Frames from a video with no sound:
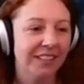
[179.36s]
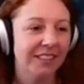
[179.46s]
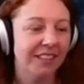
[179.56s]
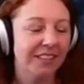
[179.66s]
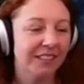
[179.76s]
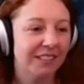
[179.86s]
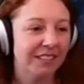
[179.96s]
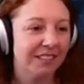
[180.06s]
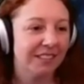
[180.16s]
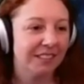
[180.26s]

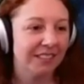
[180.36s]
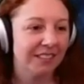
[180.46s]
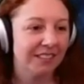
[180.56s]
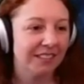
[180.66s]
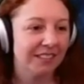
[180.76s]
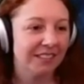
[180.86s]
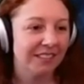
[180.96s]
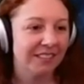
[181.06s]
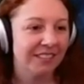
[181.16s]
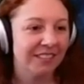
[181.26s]

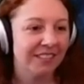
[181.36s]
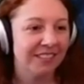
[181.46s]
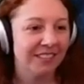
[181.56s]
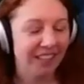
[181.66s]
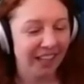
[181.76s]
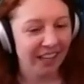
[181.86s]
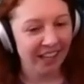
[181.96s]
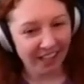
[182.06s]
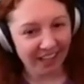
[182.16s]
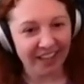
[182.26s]

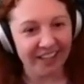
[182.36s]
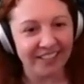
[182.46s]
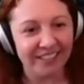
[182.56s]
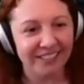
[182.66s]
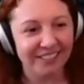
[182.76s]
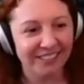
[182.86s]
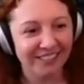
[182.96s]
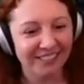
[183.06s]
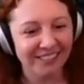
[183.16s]
[no speech]